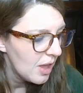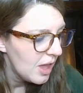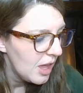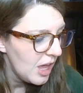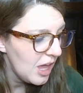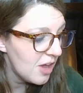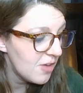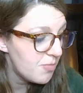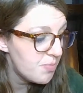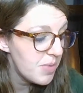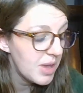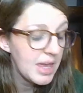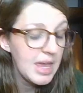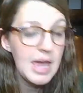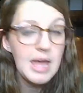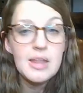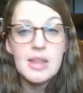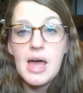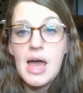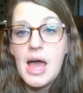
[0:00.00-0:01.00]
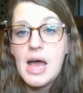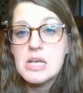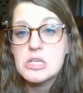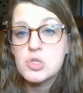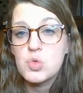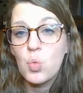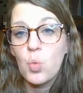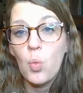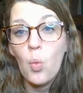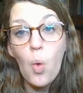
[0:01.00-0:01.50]
If Michaela
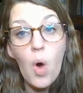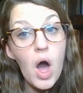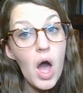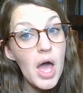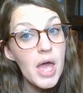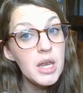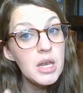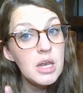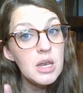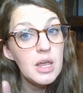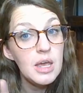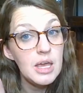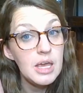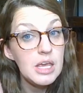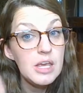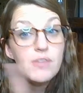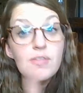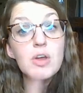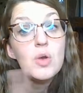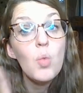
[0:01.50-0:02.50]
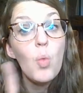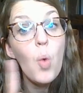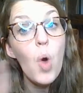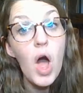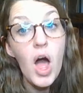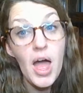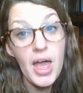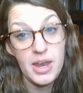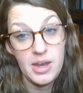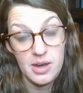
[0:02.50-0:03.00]
has one, even
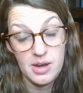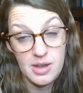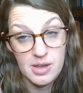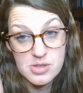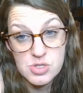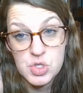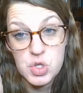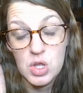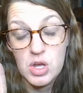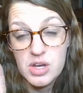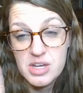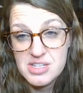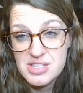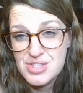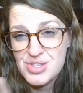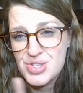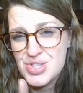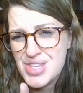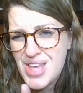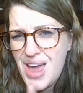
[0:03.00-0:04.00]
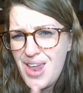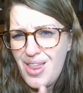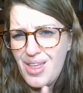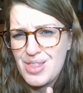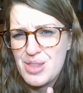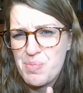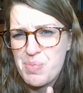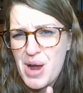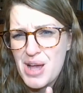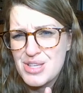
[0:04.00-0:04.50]
one, as long as this is kind of
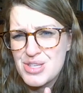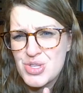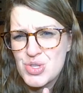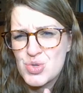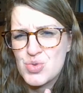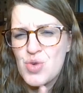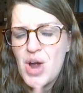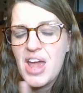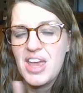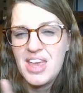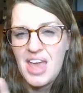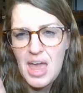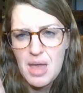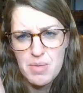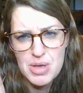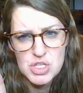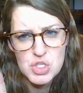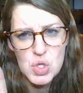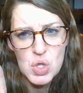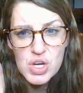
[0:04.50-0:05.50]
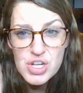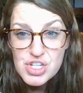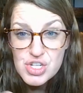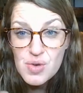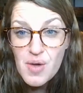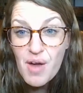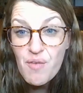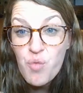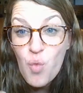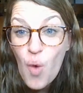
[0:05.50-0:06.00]
like the Price is Right game, as long as
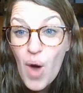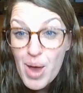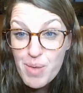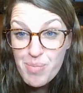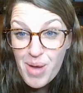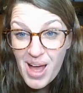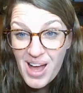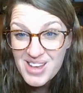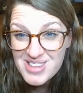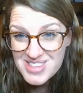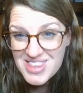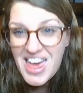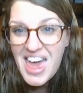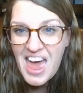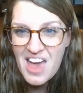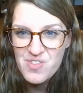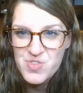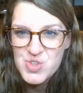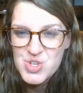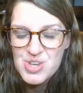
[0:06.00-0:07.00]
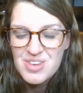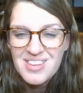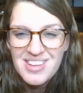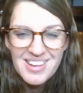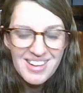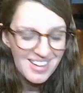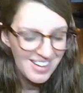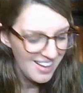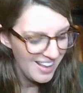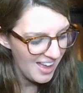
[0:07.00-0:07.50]
you have one box left,
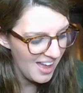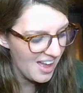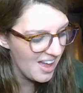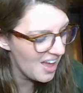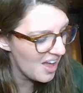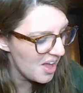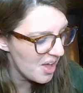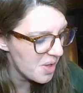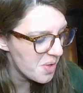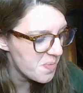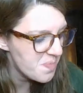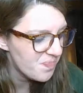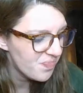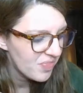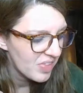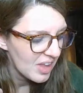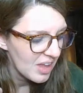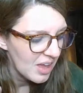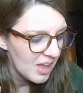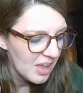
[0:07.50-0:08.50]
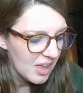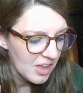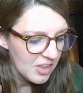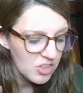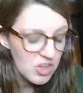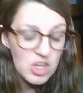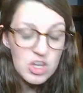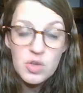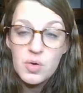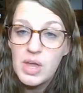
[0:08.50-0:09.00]
then
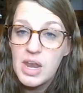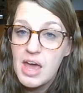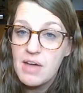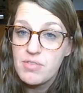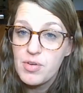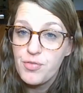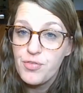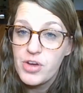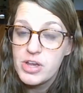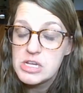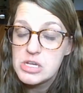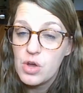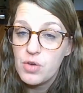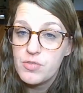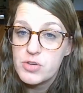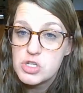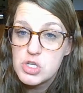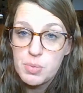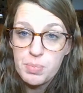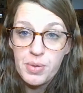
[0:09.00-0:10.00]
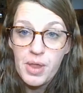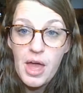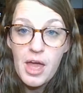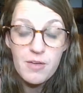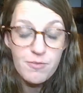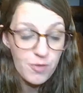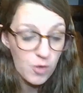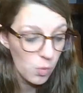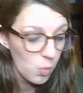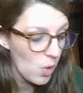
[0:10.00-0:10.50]
you can have a friend over to
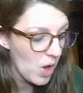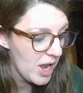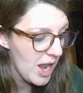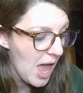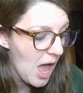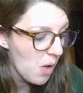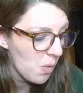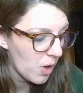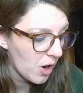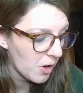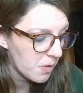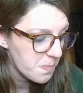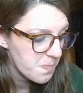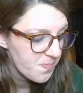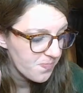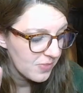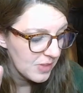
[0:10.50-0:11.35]
play for 1 hour.